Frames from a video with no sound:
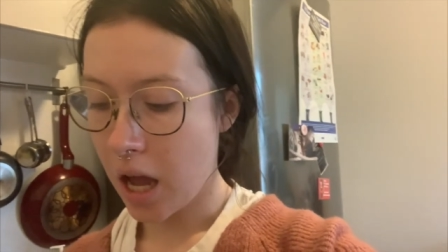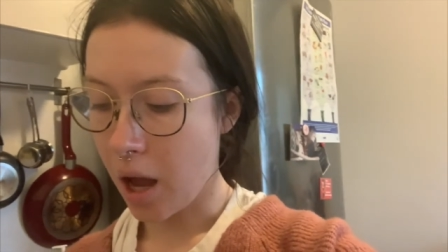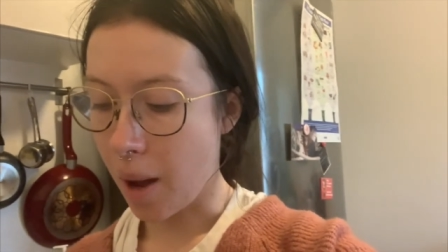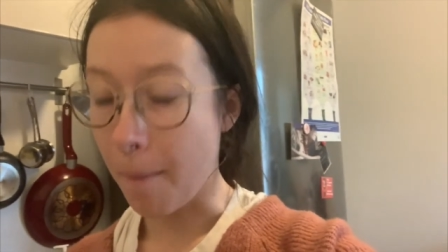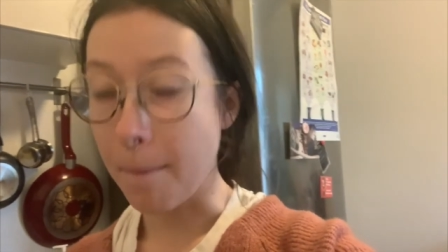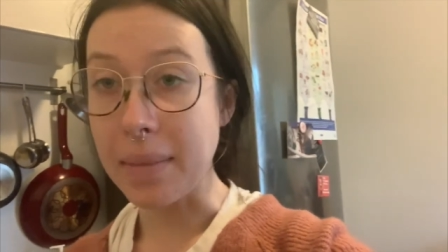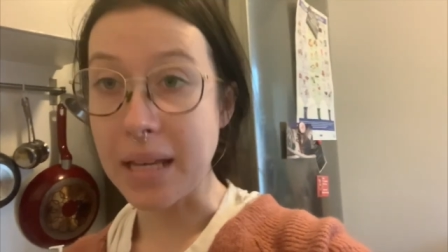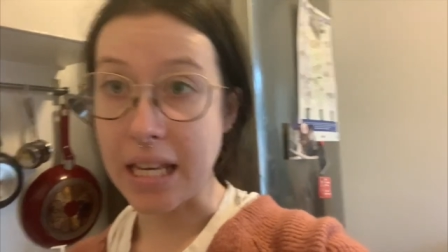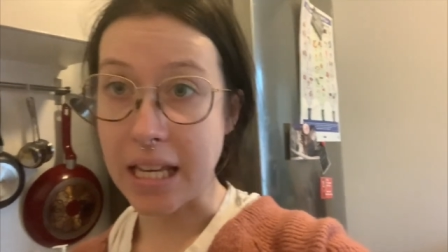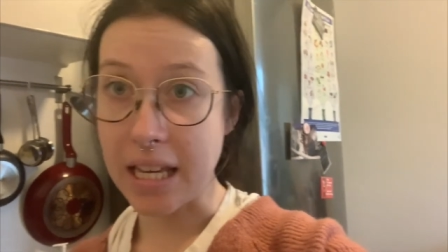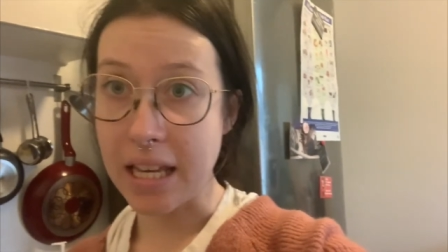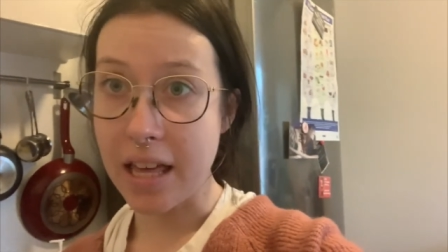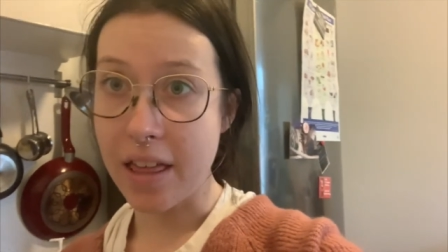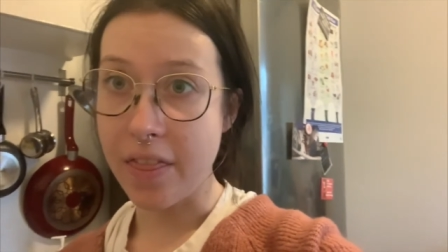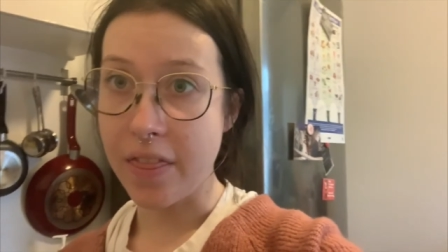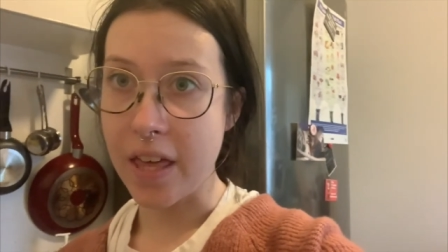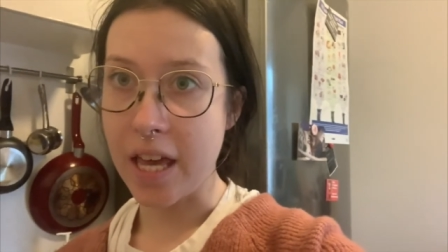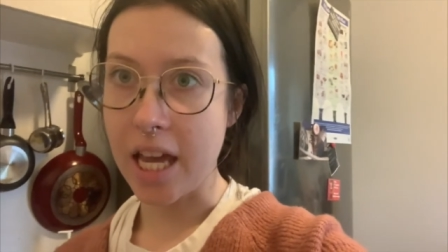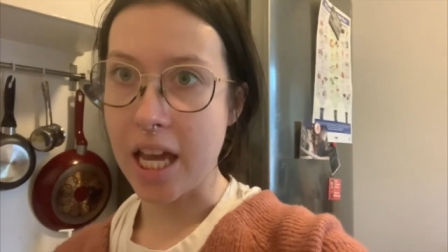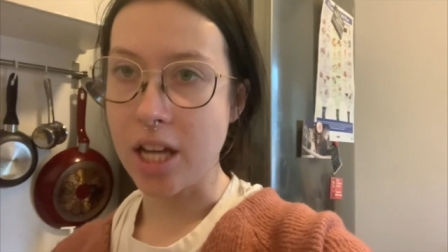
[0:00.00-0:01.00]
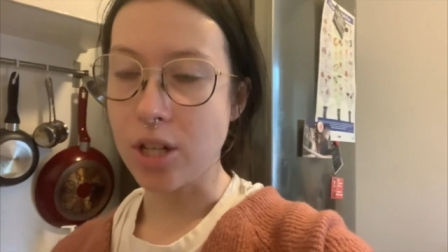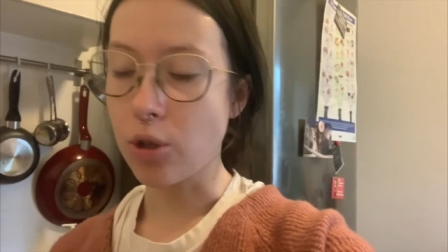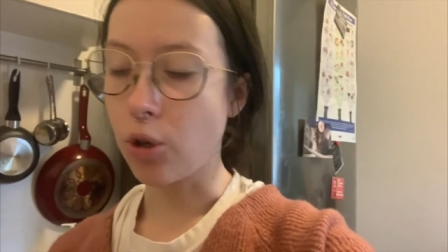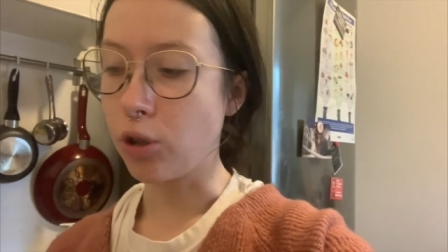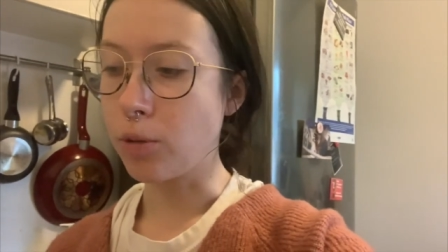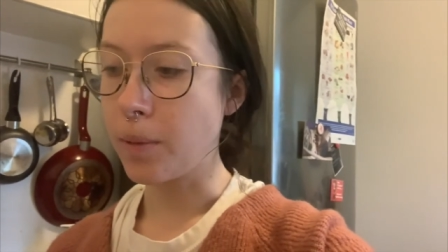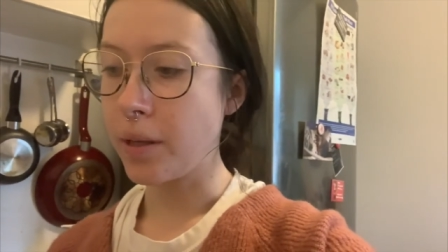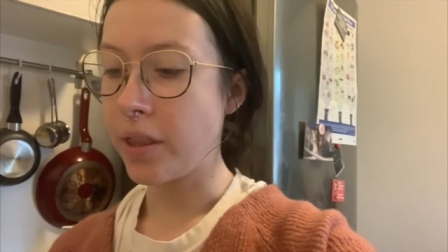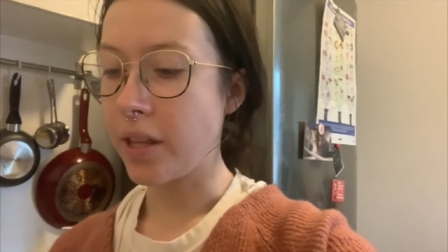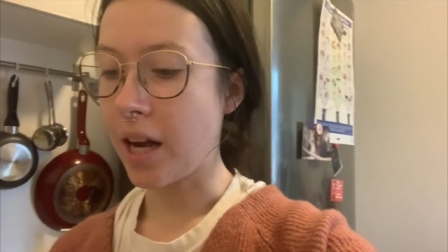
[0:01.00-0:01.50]
me, they
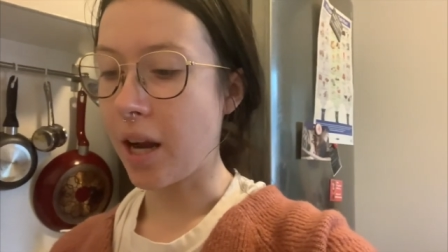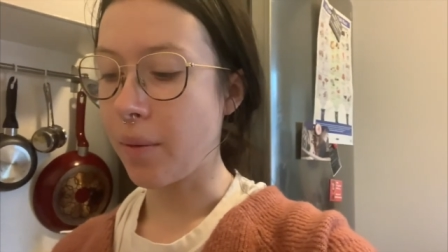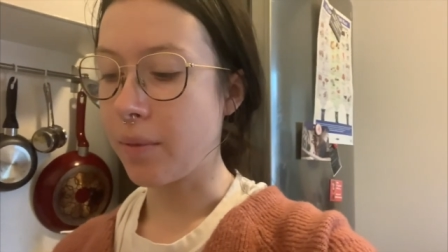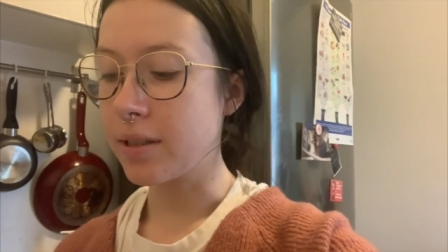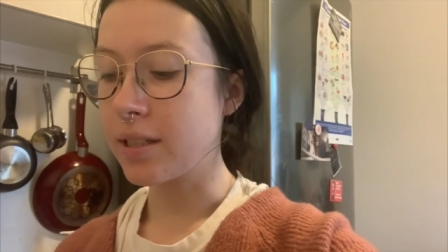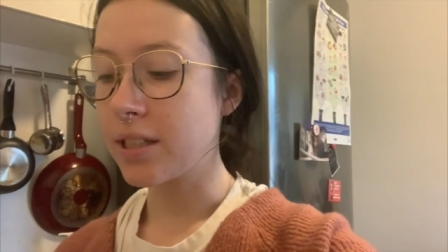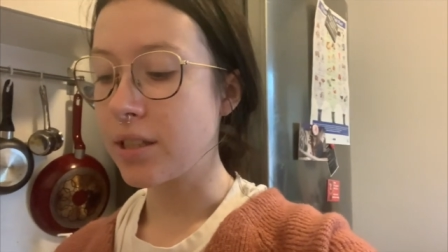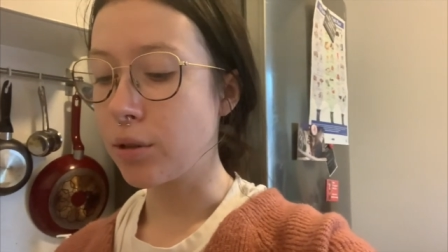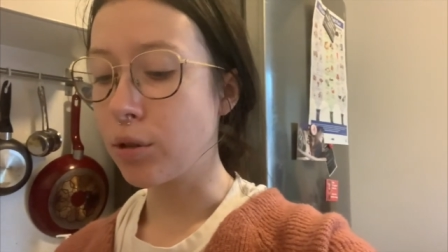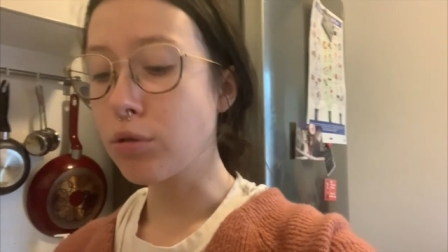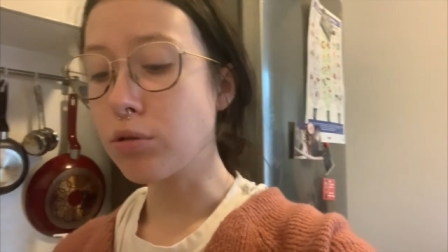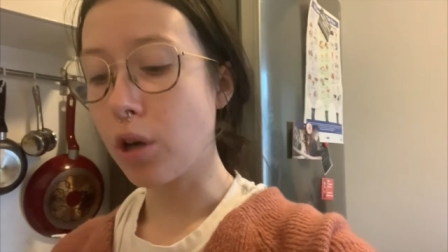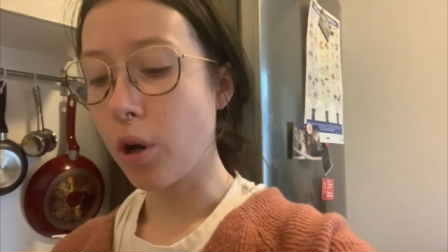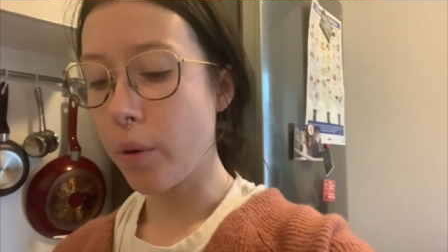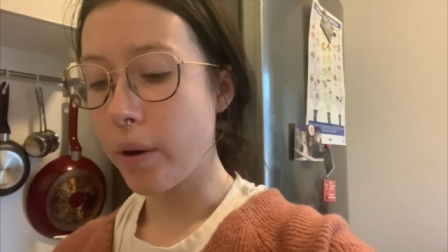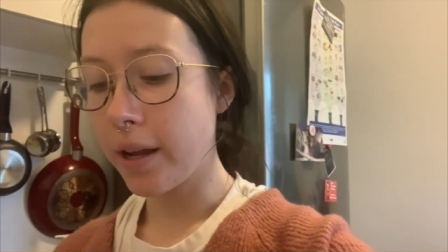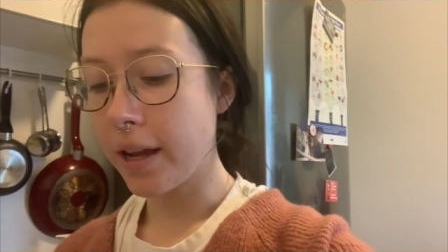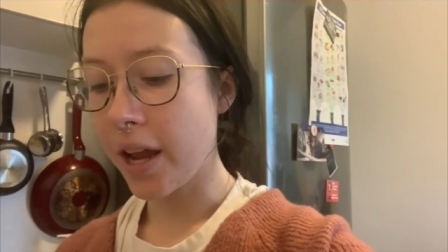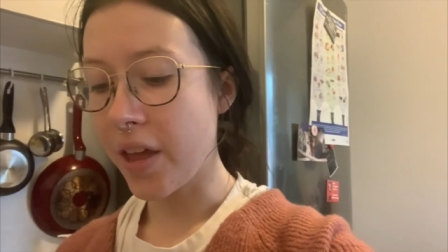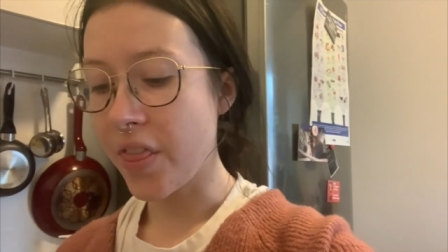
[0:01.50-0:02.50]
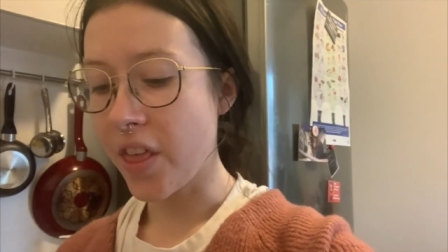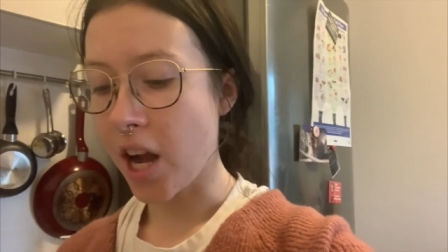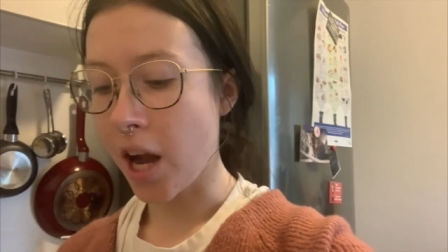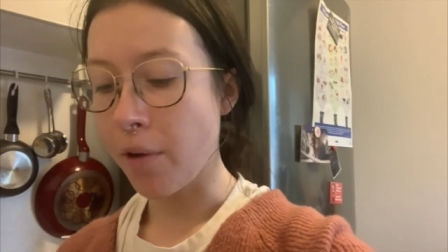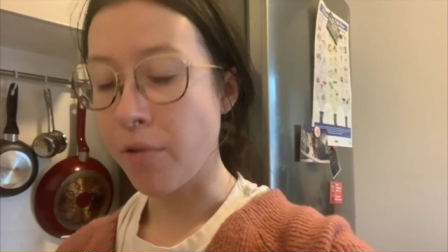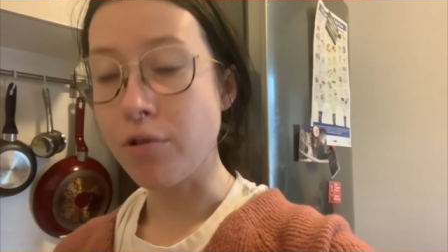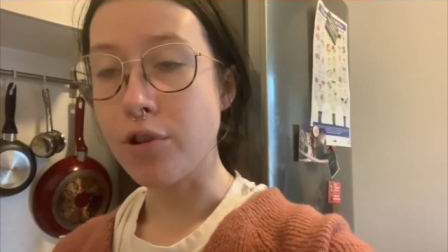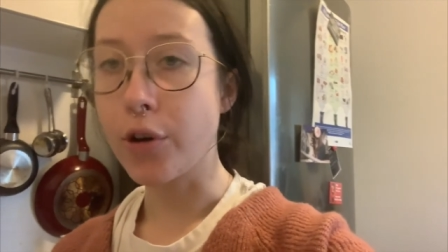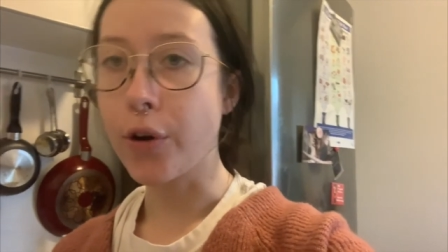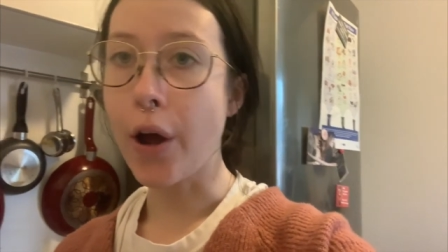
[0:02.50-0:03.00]
told me that I was still growing and that I
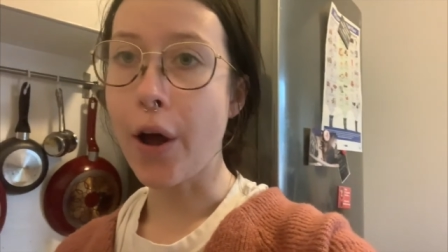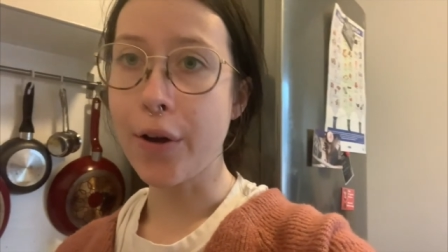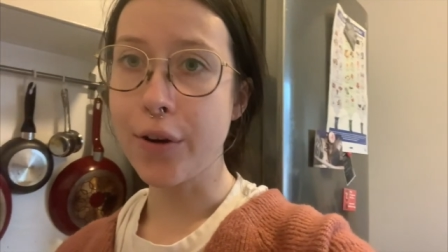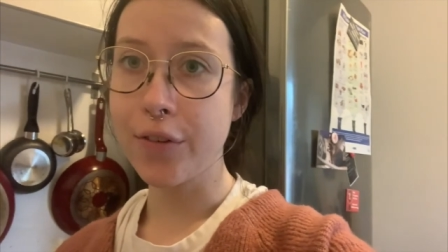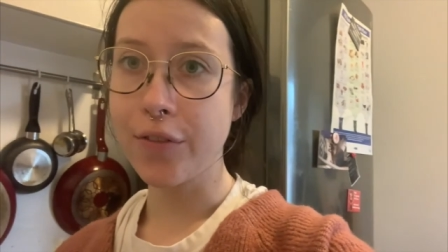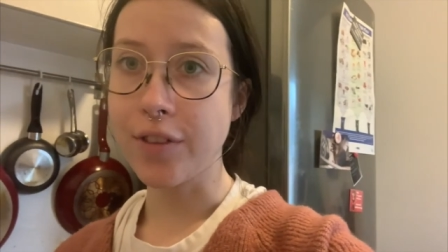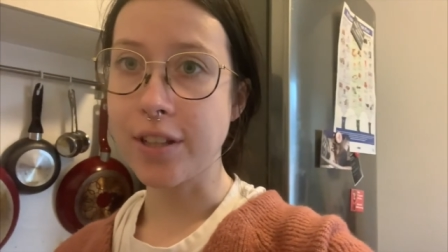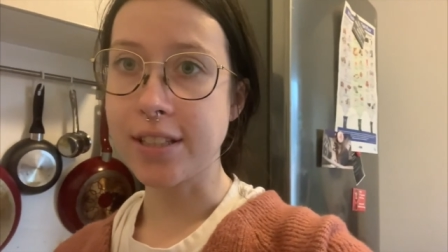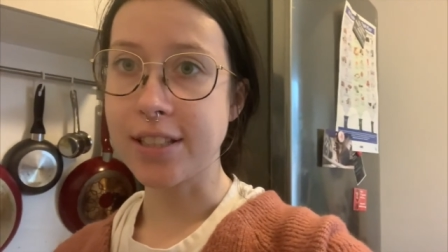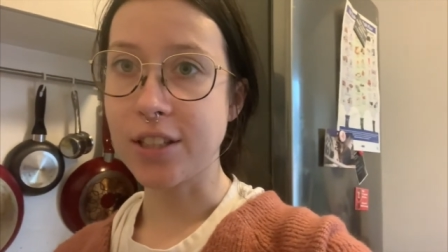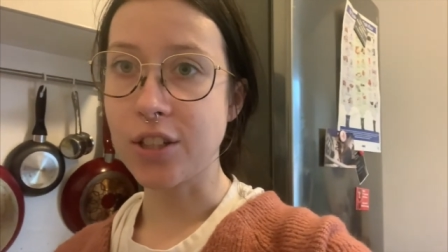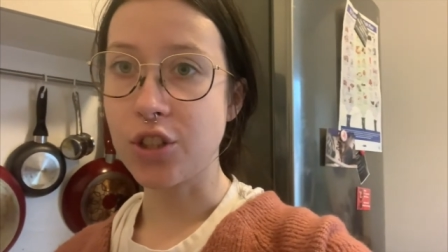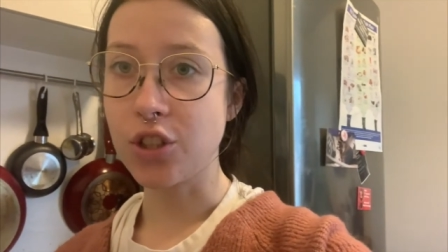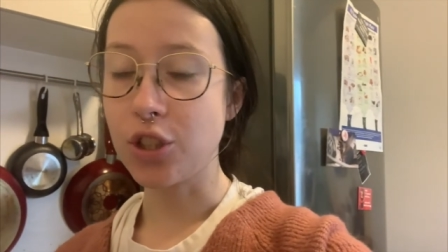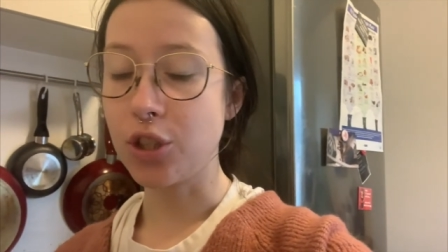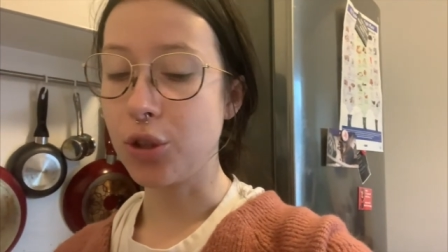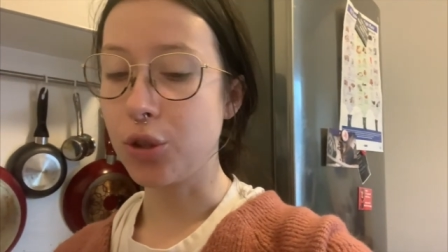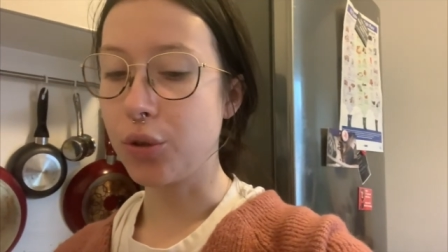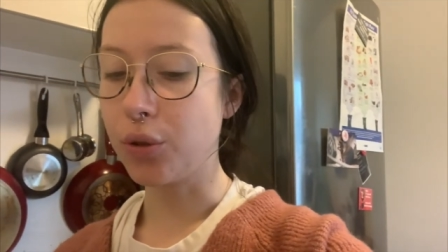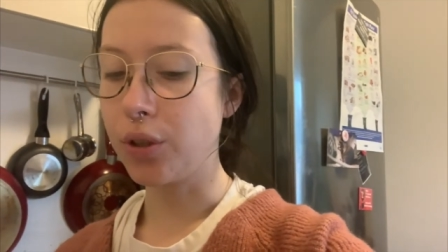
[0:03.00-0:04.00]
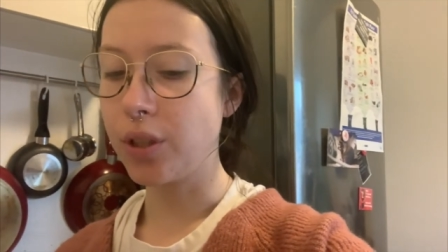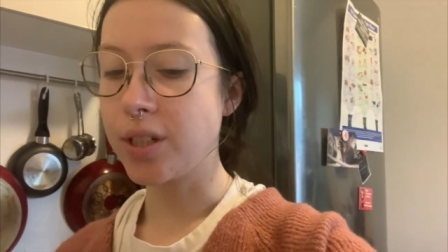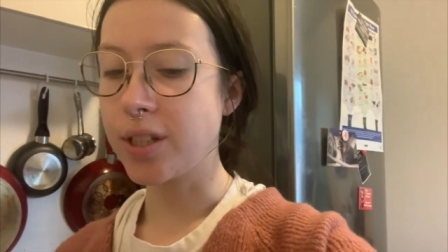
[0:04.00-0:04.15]
would grow out of this issue